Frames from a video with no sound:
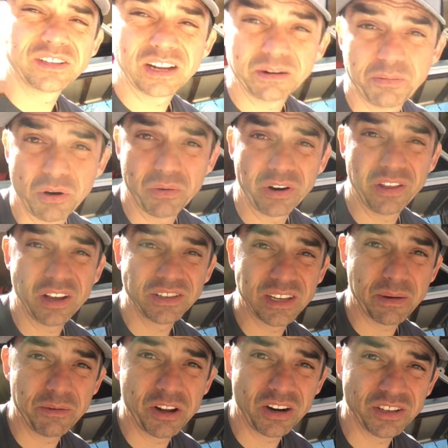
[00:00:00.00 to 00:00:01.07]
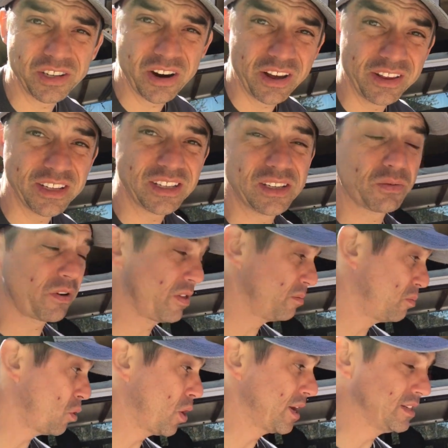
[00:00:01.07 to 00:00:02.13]
So I'm gonna put one of those up, and then I'll show you. This is where the
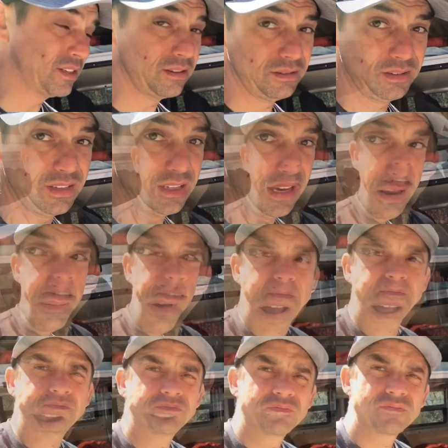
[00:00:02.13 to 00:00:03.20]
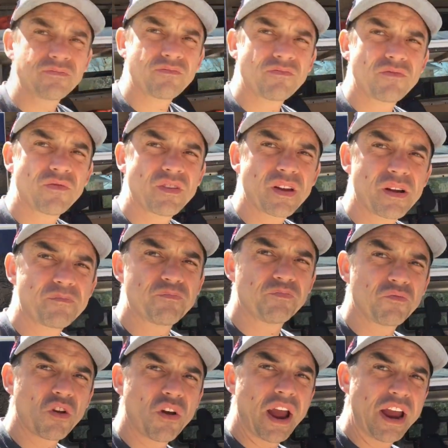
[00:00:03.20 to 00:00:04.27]
boys sleep.
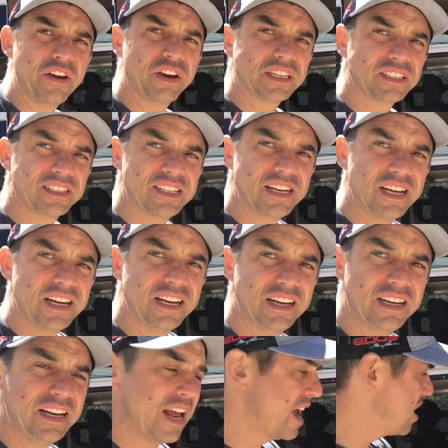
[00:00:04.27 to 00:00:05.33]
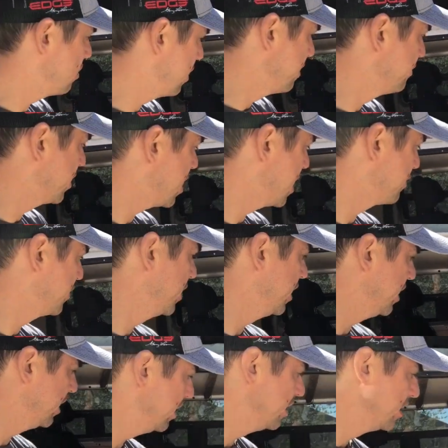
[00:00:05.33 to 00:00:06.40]
Okay, you can see now
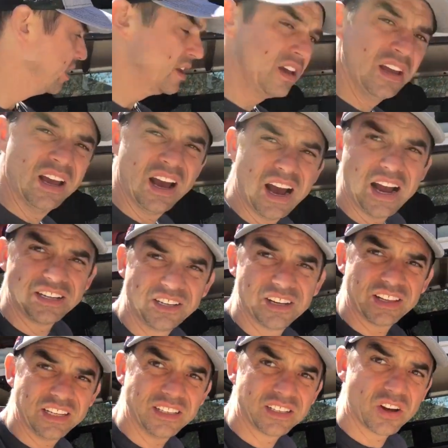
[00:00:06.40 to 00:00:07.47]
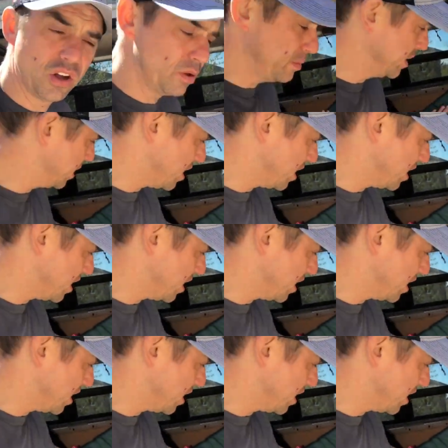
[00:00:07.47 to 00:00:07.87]
I took these Coleman